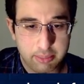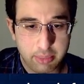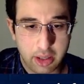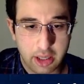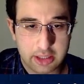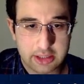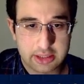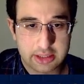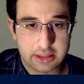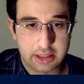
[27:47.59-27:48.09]

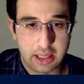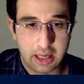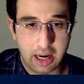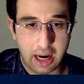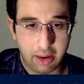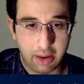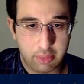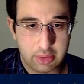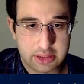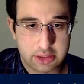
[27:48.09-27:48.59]
but
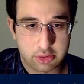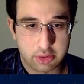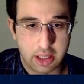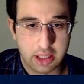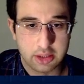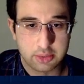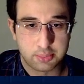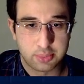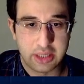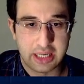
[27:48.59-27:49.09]
I was trying
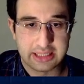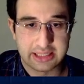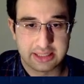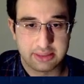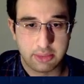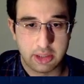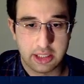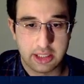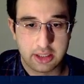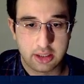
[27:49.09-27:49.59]
to press him
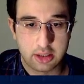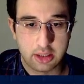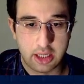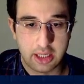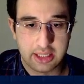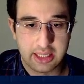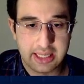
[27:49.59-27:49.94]
on the clock.